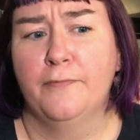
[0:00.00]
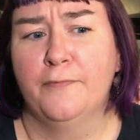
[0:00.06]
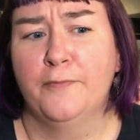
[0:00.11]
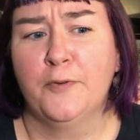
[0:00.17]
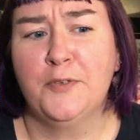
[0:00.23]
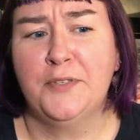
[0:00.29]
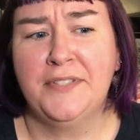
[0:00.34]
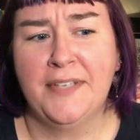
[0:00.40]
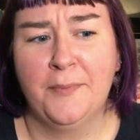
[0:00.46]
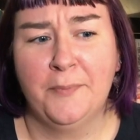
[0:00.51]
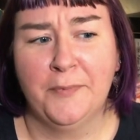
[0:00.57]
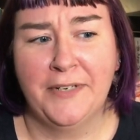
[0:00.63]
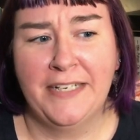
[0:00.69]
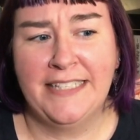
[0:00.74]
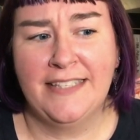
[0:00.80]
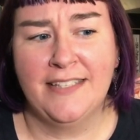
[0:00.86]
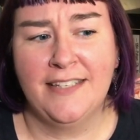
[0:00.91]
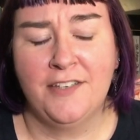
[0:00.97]
For some
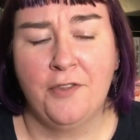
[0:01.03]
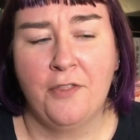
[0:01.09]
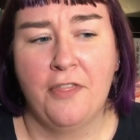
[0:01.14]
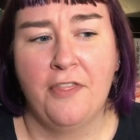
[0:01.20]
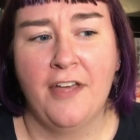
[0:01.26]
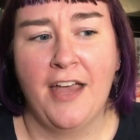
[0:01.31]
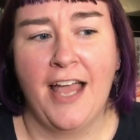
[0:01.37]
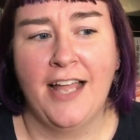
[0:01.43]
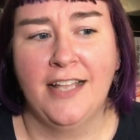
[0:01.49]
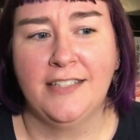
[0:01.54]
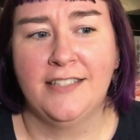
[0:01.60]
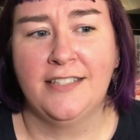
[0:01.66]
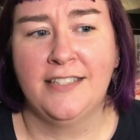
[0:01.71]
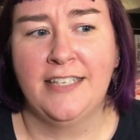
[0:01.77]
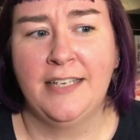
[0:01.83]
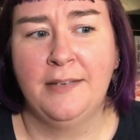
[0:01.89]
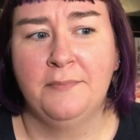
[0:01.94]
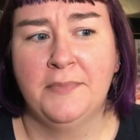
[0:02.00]
reason, that
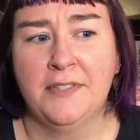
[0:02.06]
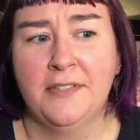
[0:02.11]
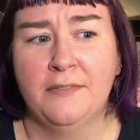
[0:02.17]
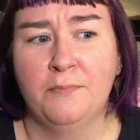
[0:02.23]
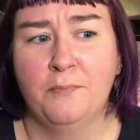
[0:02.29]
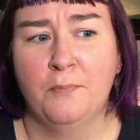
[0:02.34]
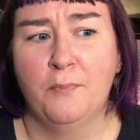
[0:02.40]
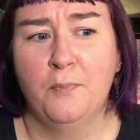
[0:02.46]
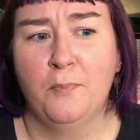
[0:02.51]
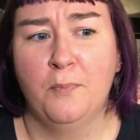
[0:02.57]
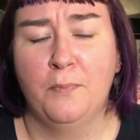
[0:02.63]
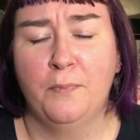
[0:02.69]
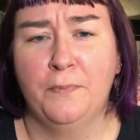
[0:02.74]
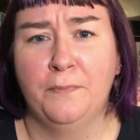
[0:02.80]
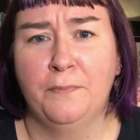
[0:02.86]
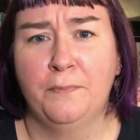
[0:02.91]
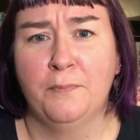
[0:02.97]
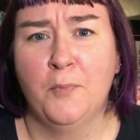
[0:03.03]
seemed
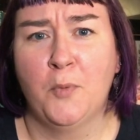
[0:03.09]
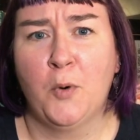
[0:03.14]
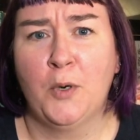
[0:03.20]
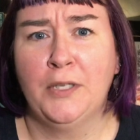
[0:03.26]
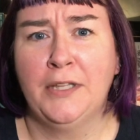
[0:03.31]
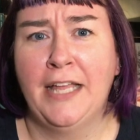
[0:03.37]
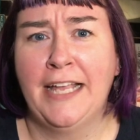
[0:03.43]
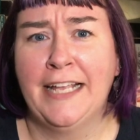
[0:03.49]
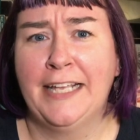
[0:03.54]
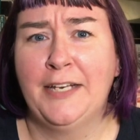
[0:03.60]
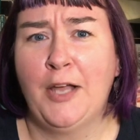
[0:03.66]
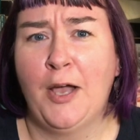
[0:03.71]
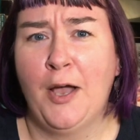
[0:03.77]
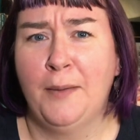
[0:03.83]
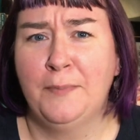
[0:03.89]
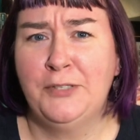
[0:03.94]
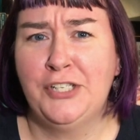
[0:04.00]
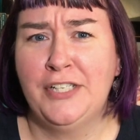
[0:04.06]
more like an
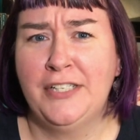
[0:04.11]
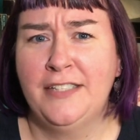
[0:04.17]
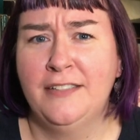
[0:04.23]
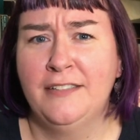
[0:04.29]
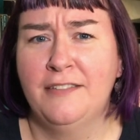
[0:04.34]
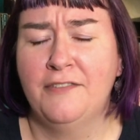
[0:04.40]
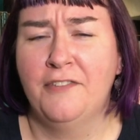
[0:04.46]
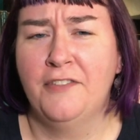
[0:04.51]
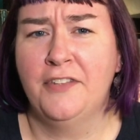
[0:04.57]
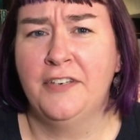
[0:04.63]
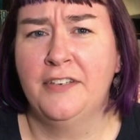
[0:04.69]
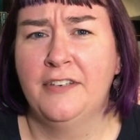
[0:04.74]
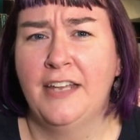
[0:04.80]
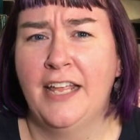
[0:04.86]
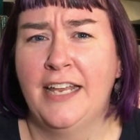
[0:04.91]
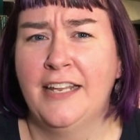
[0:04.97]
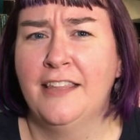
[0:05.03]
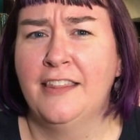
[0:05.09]
option than
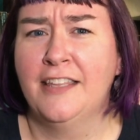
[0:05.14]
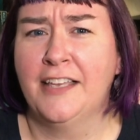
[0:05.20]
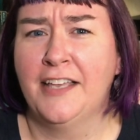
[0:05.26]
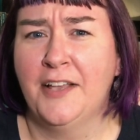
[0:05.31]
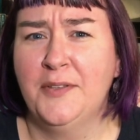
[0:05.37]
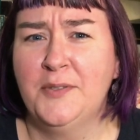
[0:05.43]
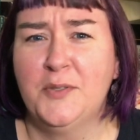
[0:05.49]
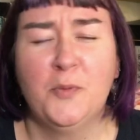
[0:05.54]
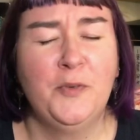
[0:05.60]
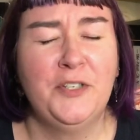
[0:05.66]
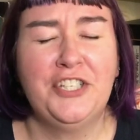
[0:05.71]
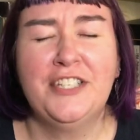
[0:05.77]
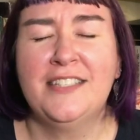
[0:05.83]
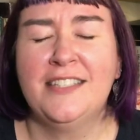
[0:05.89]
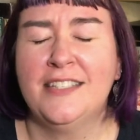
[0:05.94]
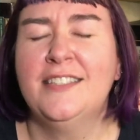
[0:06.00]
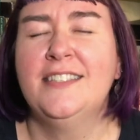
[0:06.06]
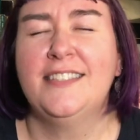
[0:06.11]
anything else, which
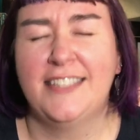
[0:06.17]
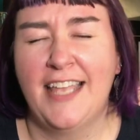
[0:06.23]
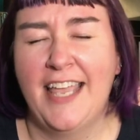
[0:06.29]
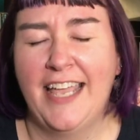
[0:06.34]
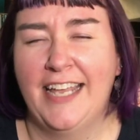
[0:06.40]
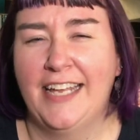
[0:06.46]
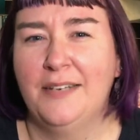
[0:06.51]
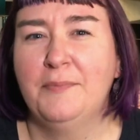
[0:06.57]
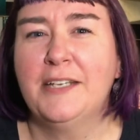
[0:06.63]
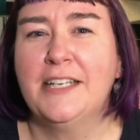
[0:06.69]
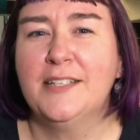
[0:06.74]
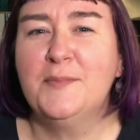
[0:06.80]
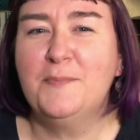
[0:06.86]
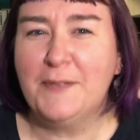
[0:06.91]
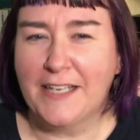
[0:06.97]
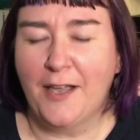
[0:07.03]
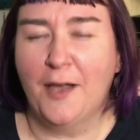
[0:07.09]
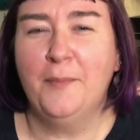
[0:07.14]
is insane, because
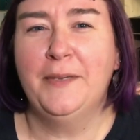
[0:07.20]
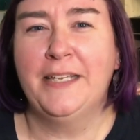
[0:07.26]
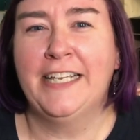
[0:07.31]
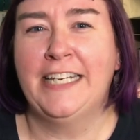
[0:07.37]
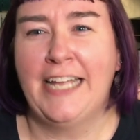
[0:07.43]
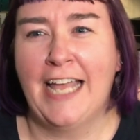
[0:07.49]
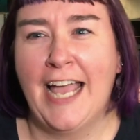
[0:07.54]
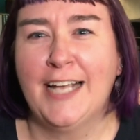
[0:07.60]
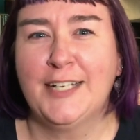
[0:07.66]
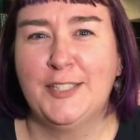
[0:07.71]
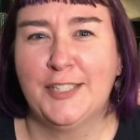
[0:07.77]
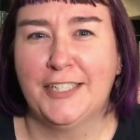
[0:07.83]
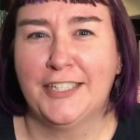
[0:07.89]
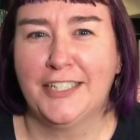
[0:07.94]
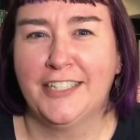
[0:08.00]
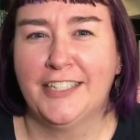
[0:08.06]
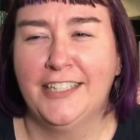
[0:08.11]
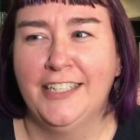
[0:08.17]
becoming an
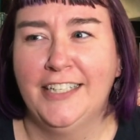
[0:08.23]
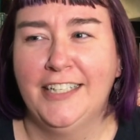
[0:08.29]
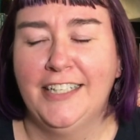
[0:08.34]
actor,